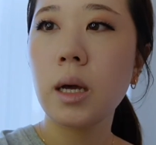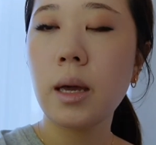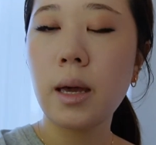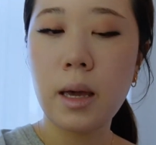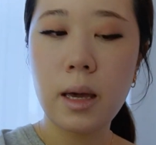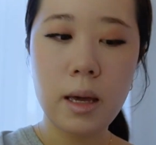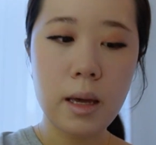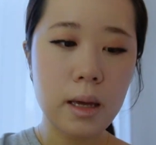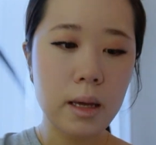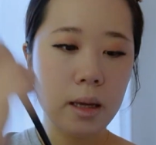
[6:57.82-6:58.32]

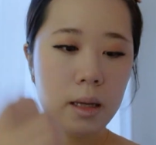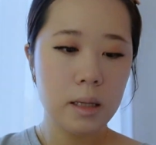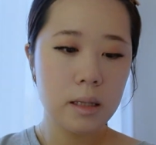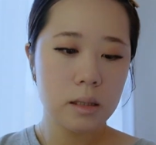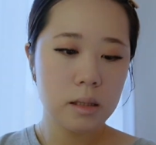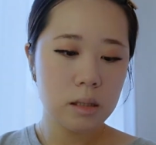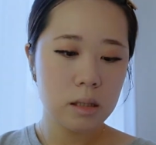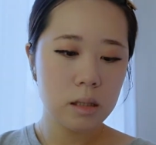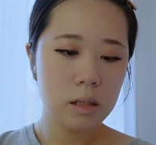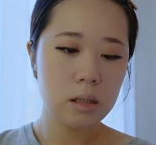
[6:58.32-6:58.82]

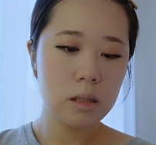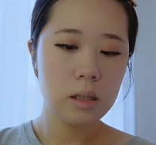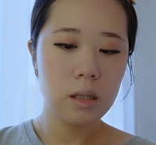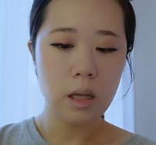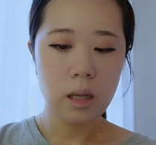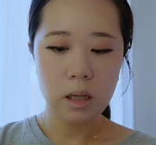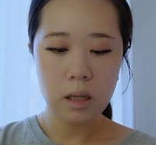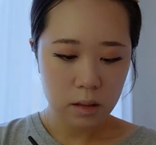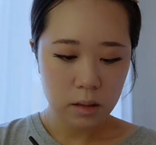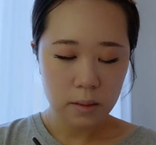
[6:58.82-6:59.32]
and
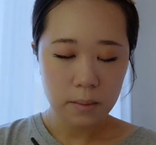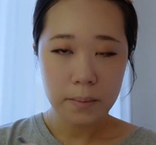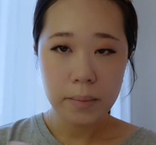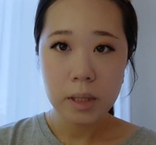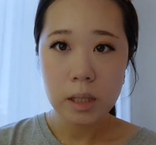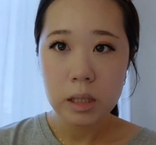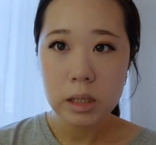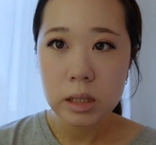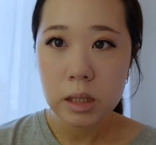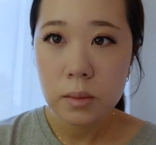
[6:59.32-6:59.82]

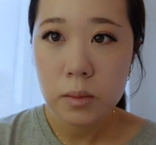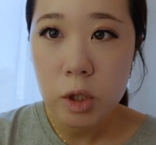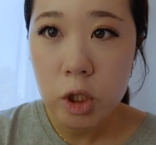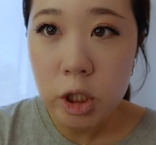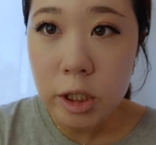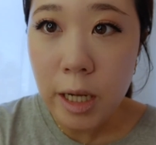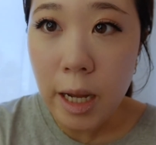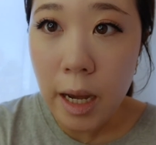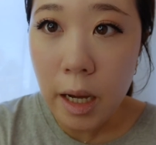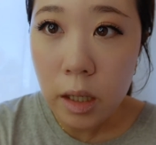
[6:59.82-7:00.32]
put some
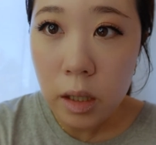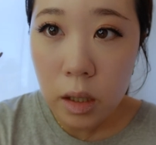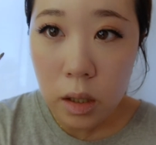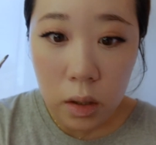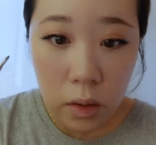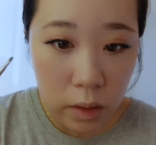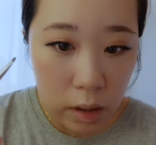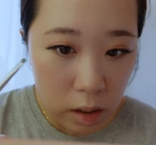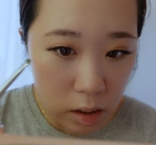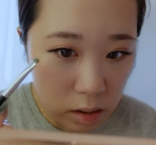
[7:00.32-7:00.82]

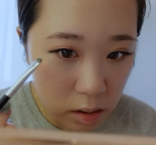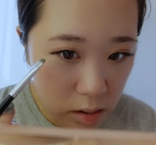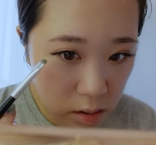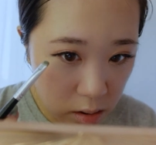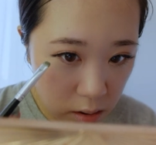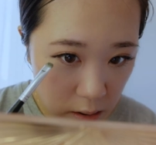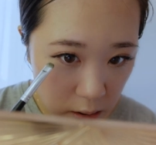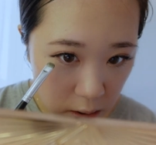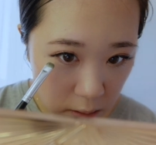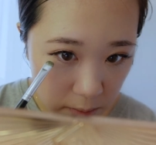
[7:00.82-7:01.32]
shadow
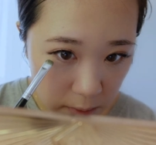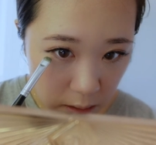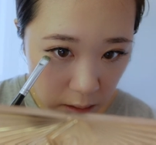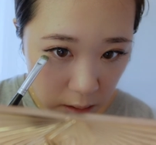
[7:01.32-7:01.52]
underneath my